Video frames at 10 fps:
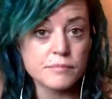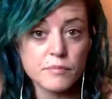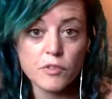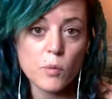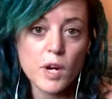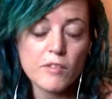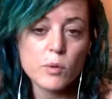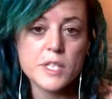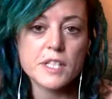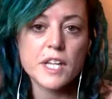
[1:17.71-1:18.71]
For whatever
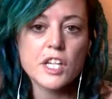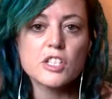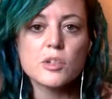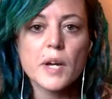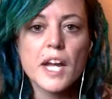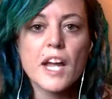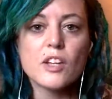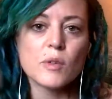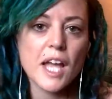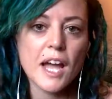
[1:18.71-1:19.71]
reason, they could do it and
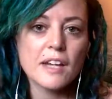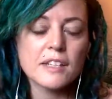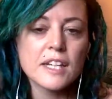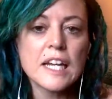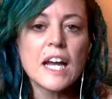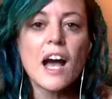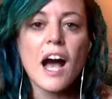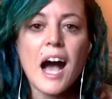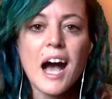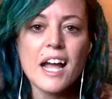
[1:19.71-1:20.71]
you can't.
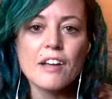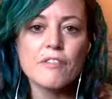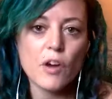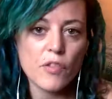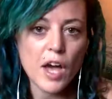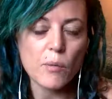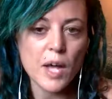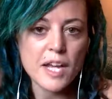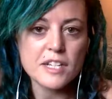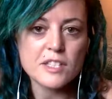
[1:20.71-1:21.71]
I felt that
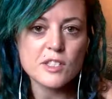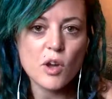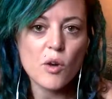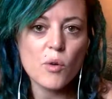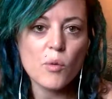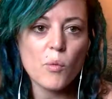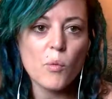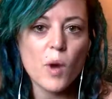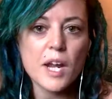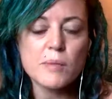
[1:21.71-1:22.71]
way. So
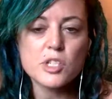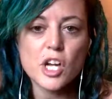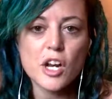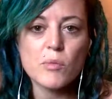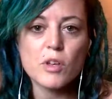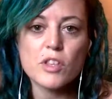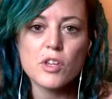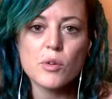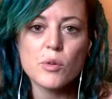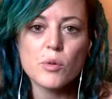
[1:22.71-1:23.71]
what I'm sharing with
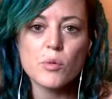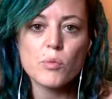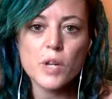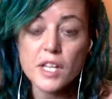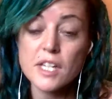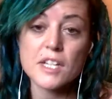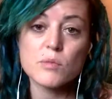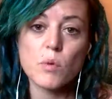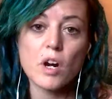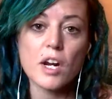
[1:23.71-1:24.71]
you really does
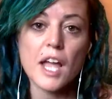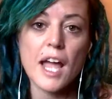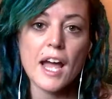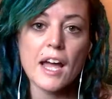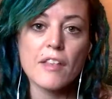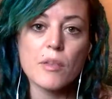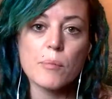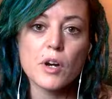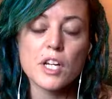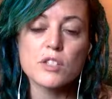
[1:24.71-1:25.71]
work, and the
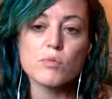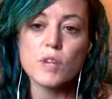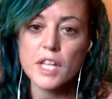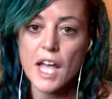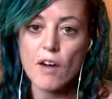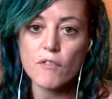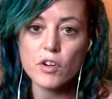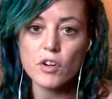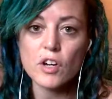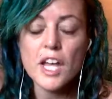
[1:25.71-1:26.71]
book is really
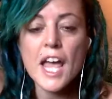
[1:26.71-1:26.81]
helpful.